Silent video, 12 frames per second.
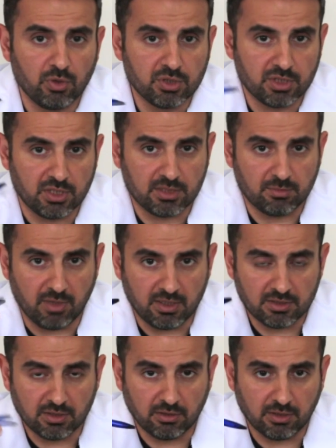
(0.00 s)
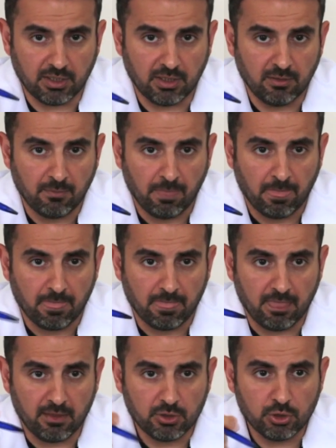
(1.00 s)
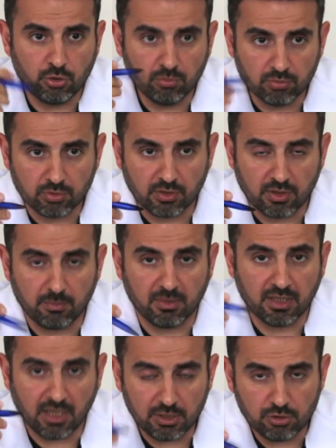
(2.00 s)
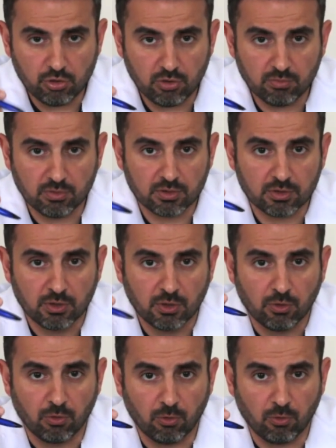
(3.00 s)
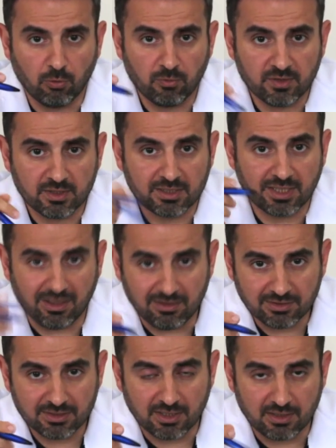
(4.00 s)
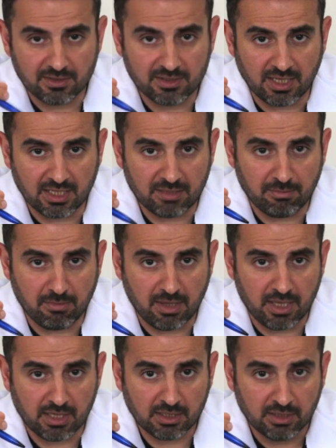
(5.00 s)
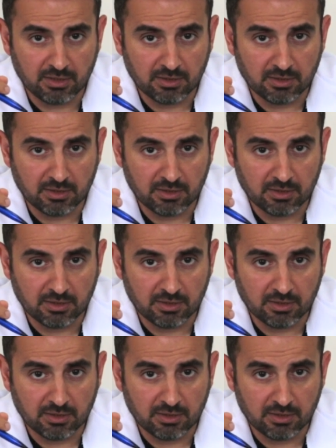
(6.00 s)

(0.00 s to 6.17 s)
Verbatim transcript: which is basically the tumor, the benign tumor of the cells that make